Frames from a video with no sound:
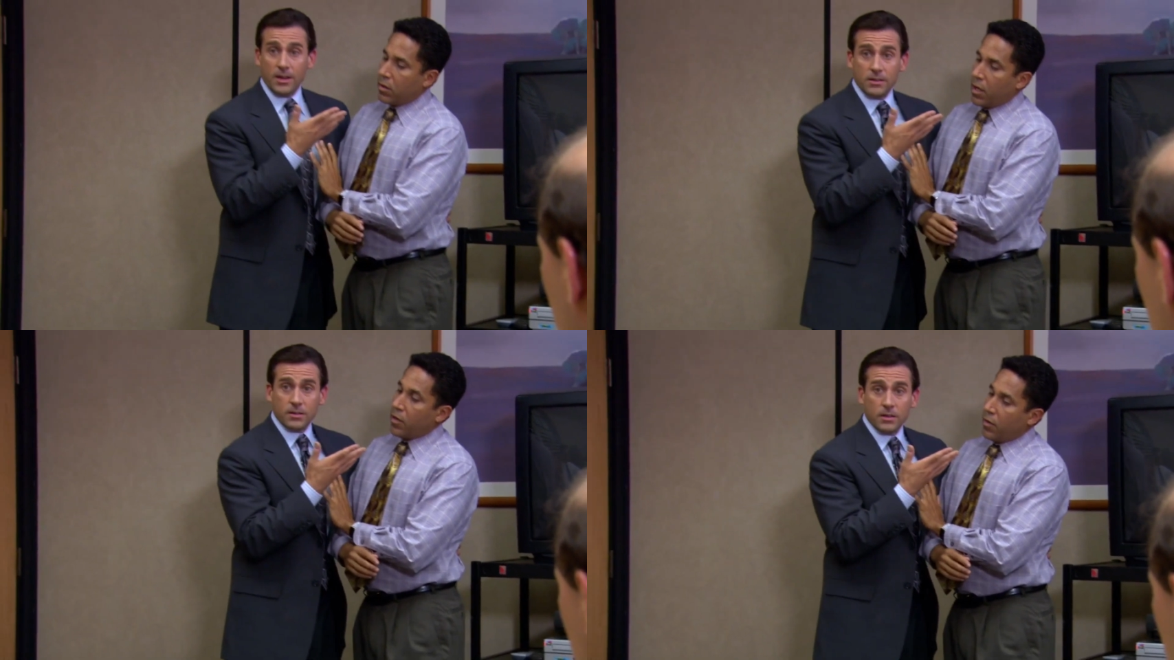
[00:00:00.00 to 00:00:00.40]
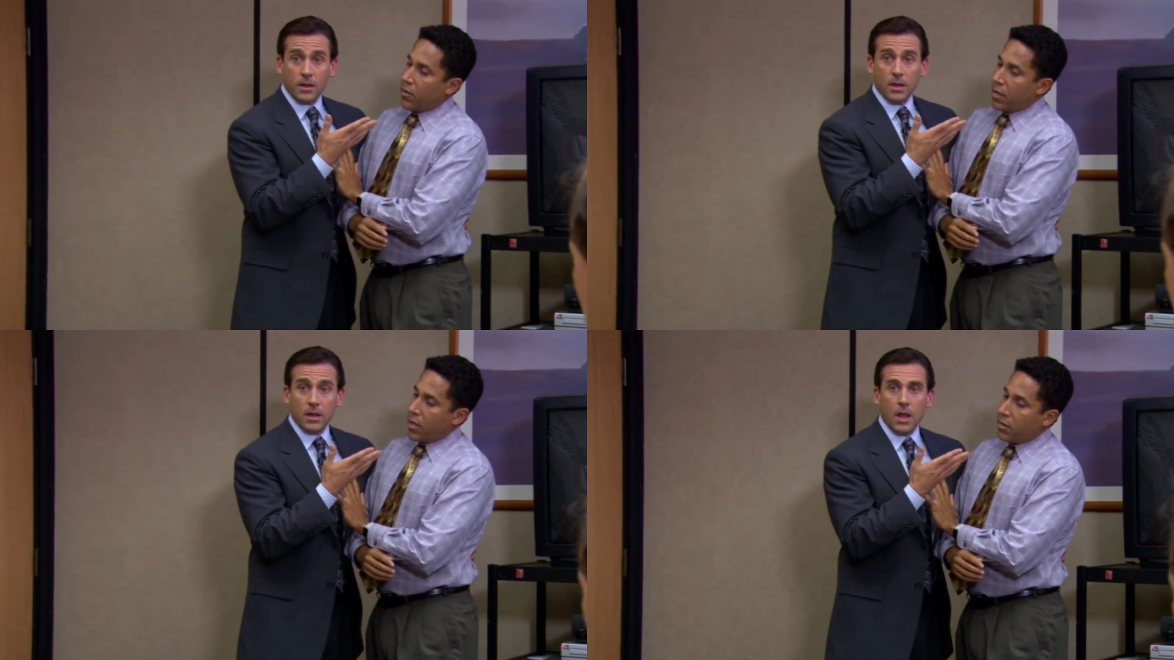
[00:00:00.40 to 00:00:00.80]
Speaker 1: friend. I'd
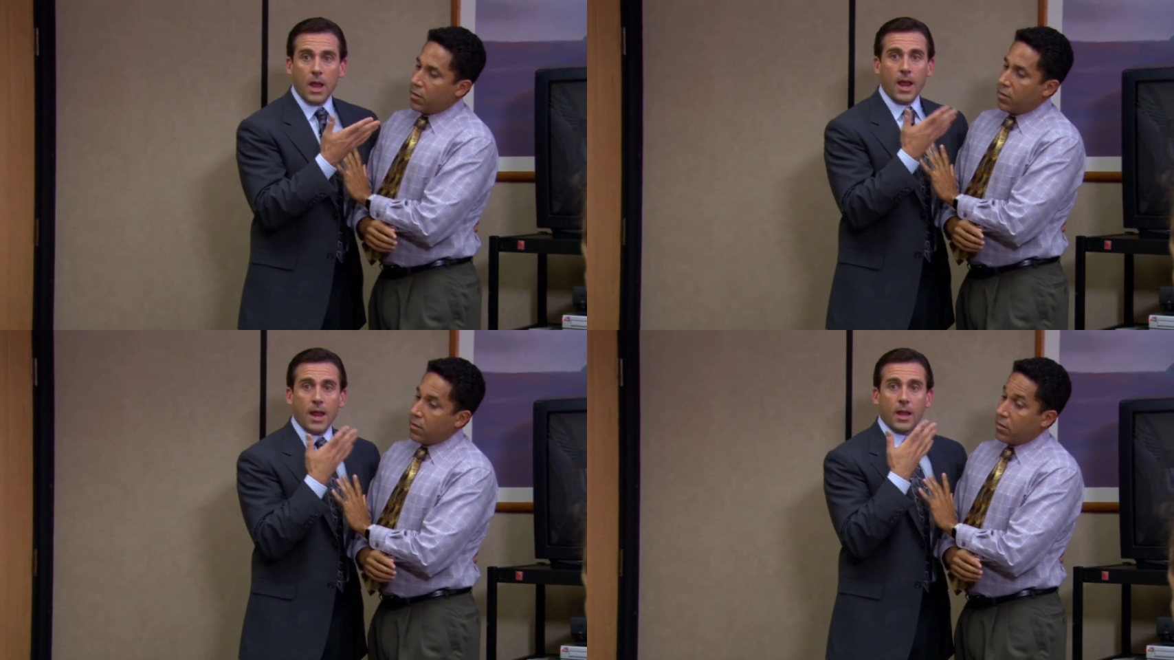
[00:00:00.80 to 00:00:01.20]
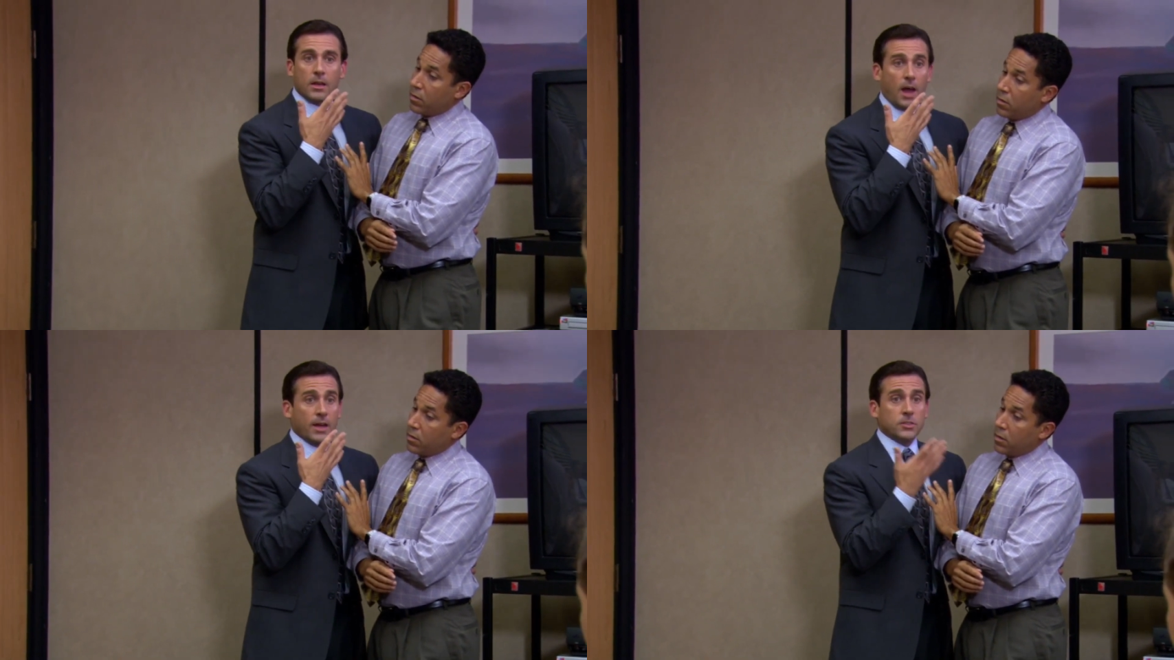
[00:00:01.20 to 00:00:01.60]
rather not.
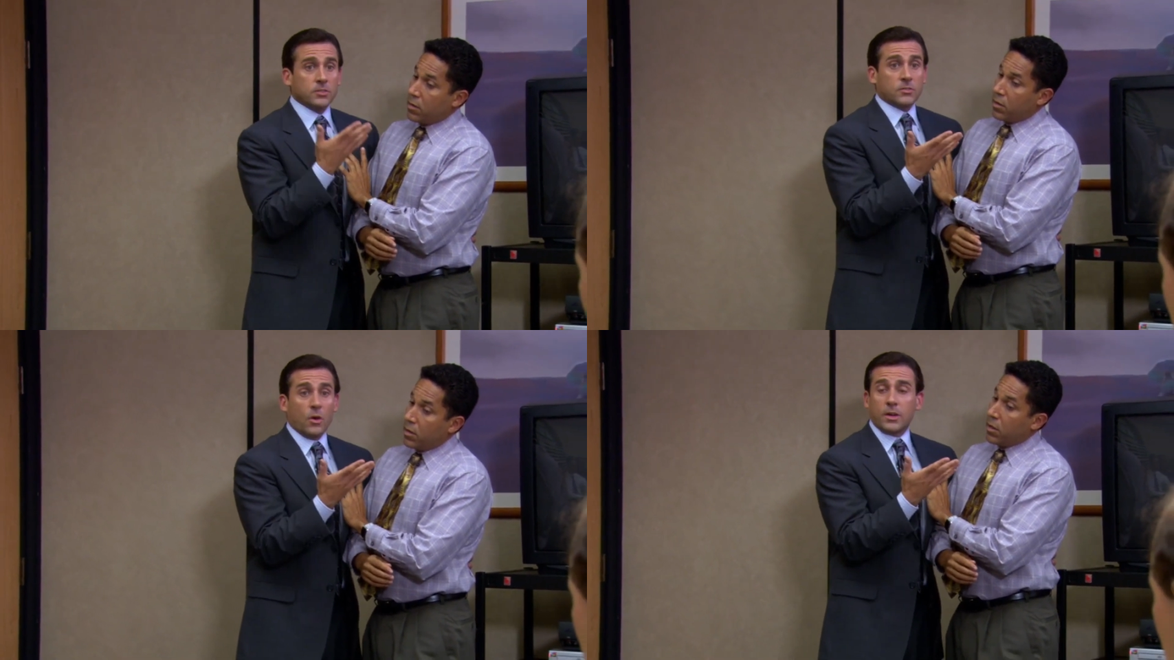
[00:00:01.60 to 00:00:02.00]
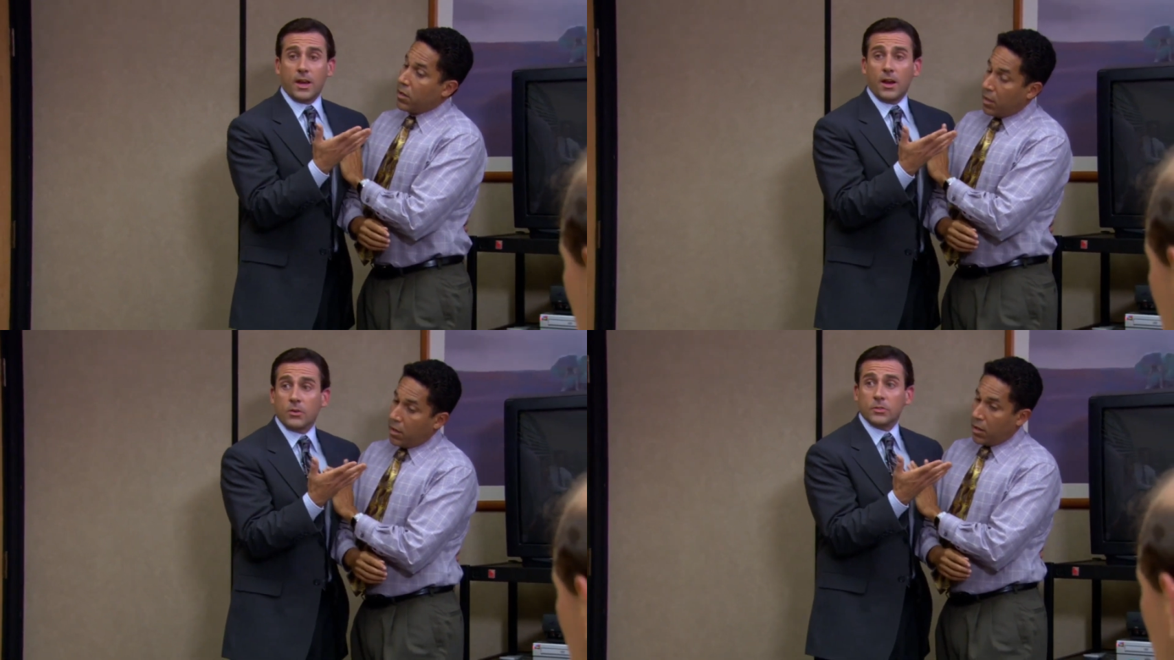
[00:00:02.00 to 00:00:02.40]
And I just
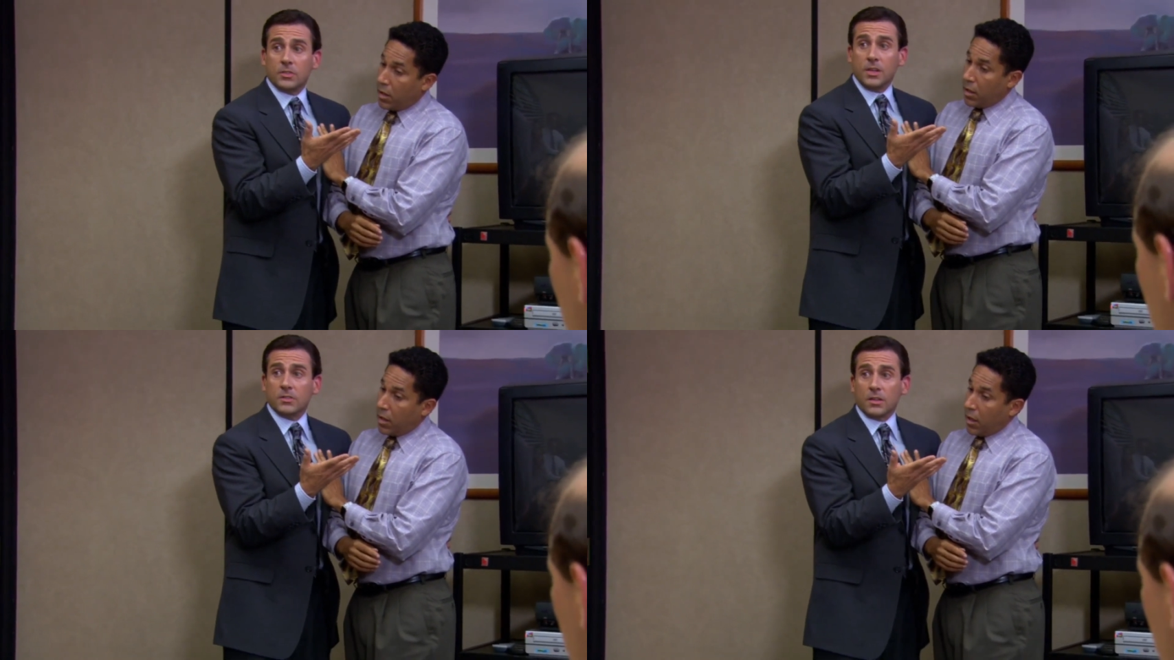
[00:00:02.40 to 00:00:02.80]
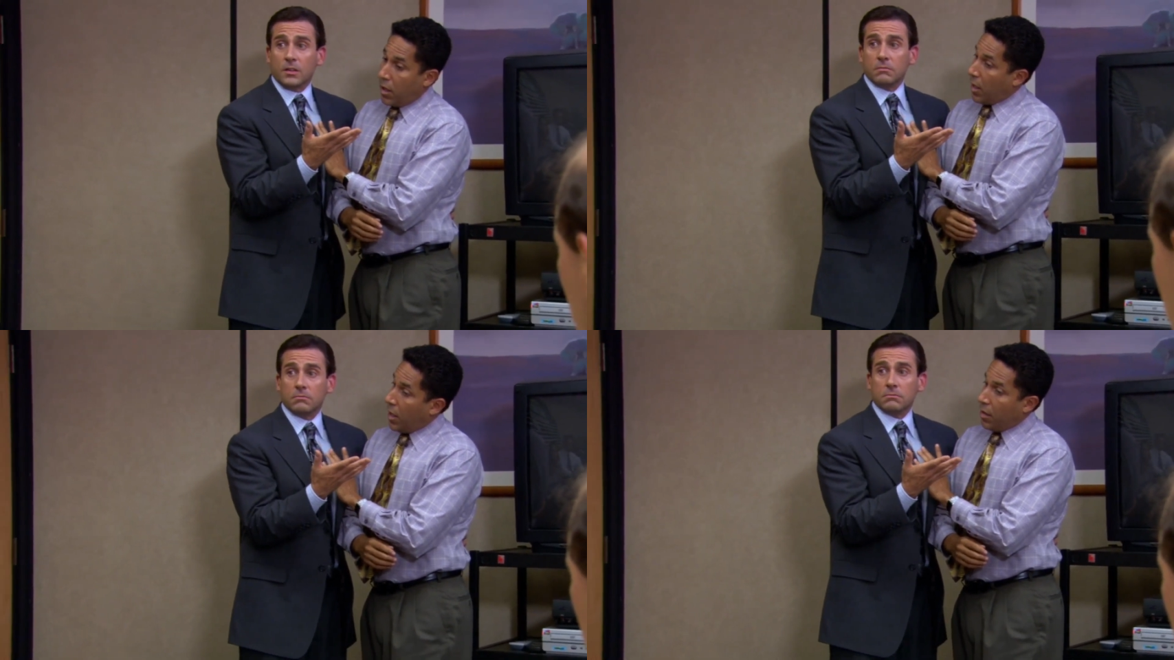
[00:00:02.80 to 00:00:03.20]
don't care who sees
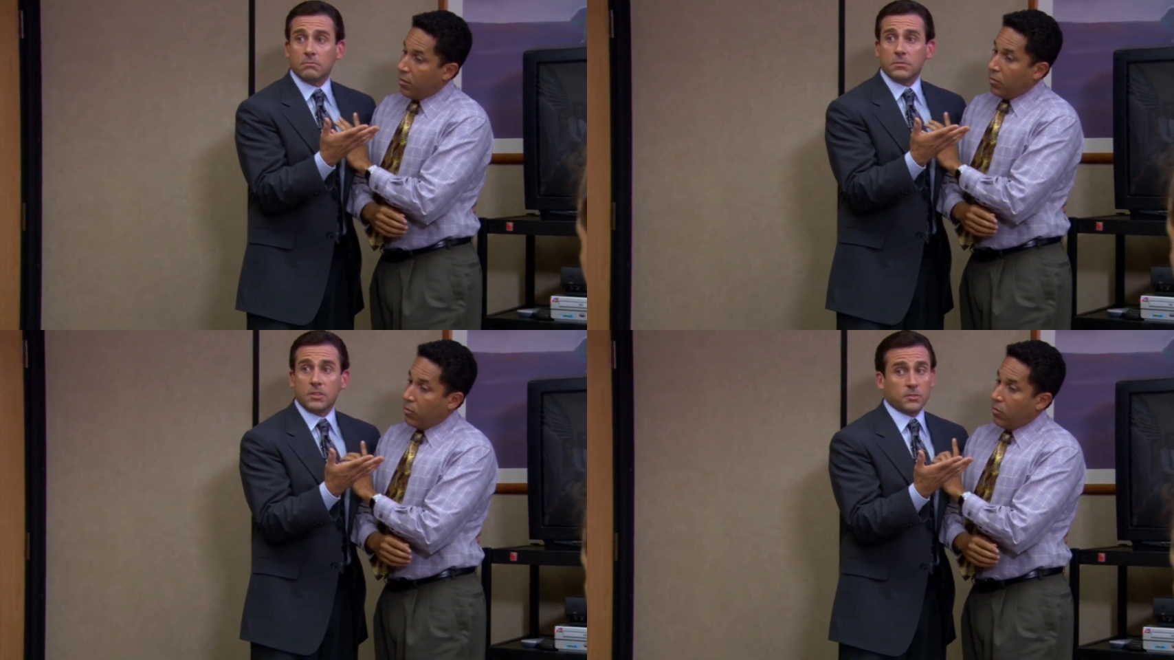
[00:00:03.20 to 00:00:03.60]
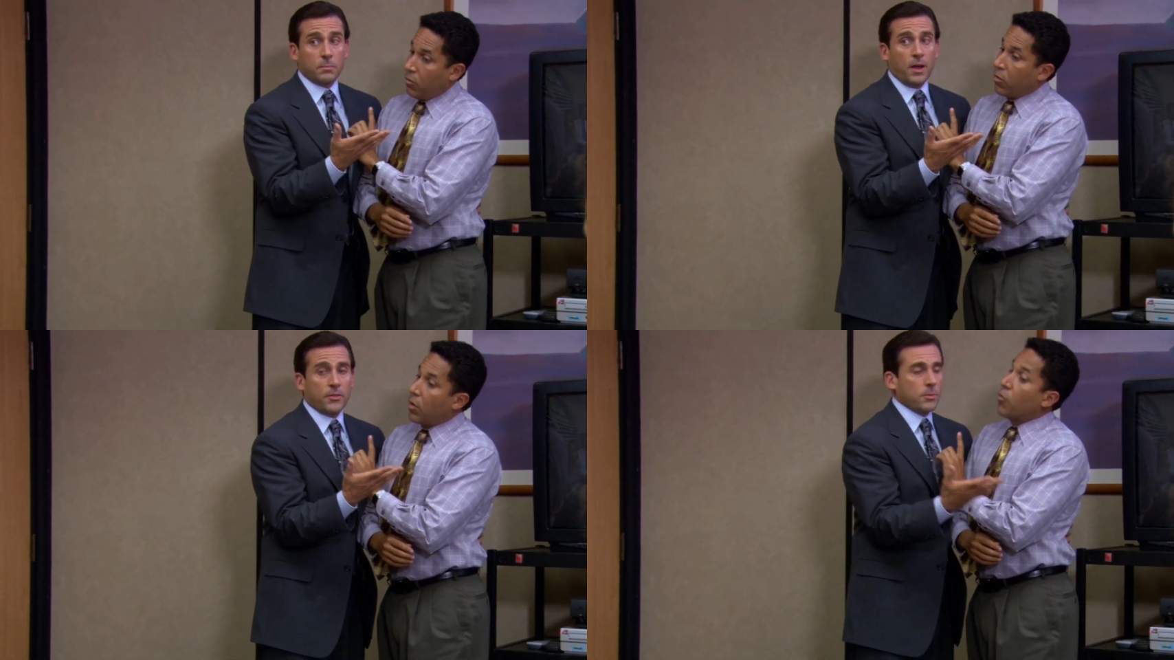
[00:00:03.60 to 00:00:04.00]
it. It
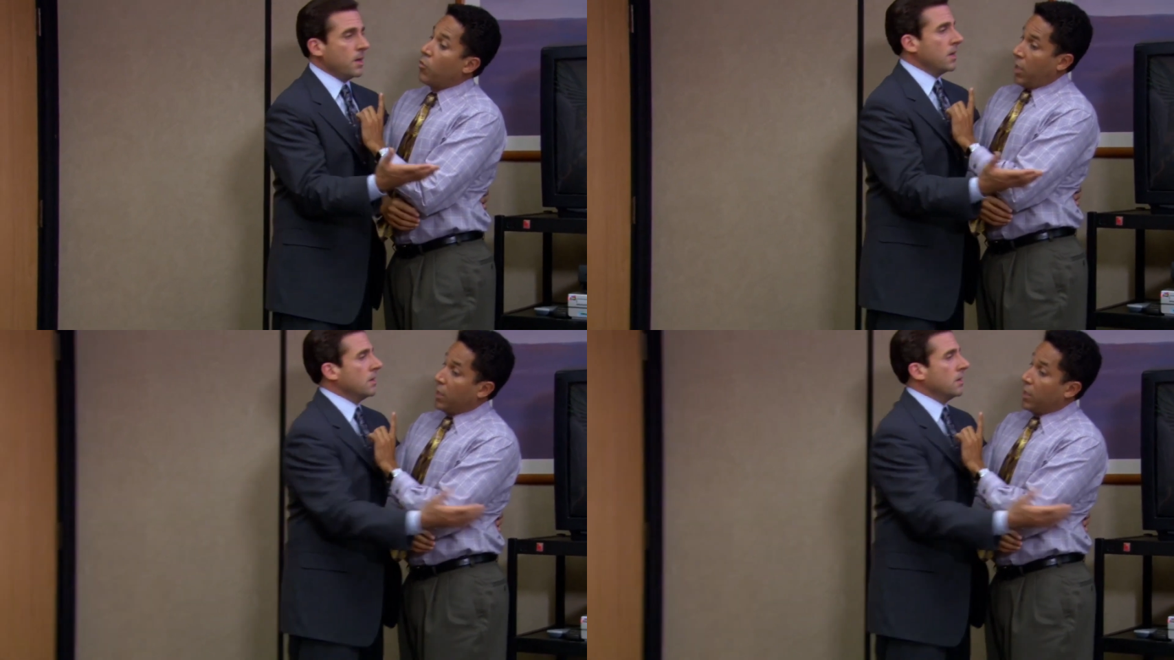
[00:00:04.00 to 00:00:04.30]
doesn't bother